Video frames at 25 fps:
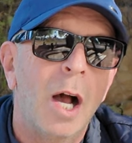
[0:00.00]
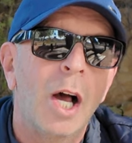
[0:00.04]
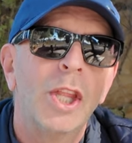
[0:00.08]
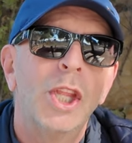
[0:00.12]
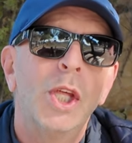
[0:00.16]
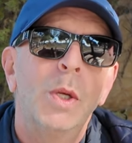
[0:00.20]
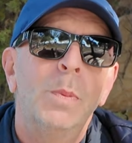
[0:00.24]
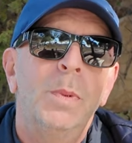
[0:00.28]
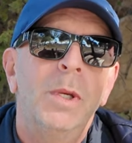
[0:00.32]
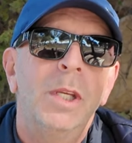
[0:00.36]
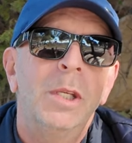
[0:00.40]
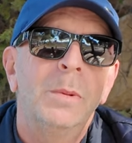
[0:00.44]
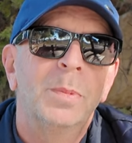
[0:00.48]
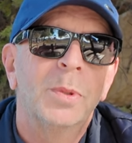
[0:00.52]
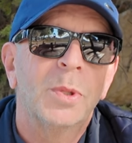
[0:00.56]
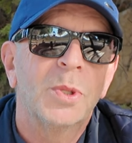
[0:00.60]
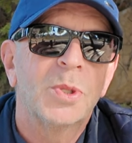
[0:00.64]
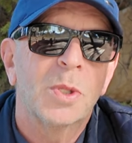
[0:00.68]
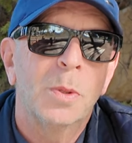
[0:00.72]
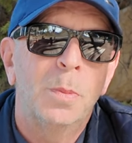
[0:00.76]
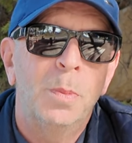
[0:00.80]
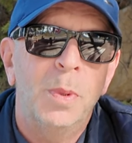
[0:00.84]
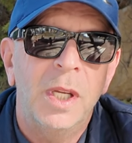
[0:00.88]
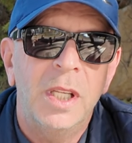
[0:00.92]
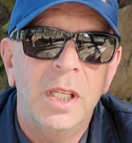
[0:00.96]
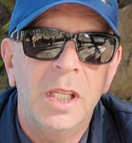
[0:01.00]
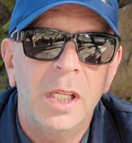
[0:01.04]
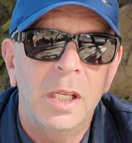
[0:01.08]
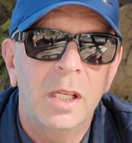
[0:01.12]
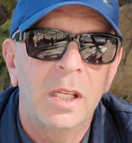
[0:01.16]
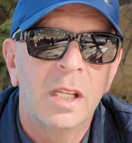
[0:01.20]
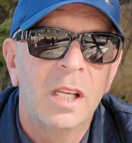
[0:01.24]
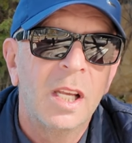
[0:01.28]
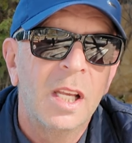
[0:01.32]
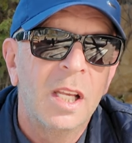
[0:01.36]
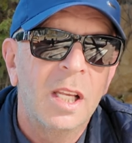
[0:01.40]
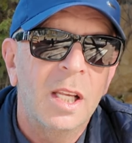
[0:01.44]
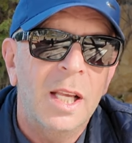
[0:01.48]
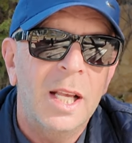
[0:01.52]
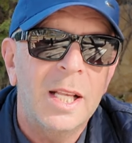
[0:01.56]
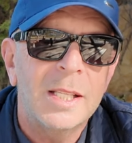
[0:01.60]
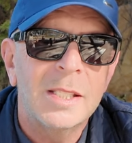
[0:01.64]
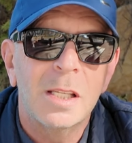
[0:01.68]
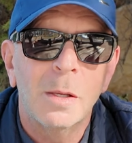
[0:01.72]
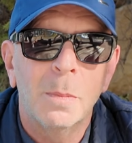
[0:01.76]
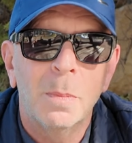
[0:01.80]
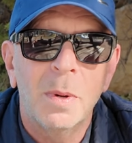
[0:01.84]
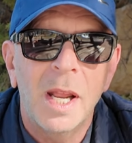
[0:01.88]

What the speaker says: other people's opinion, it's a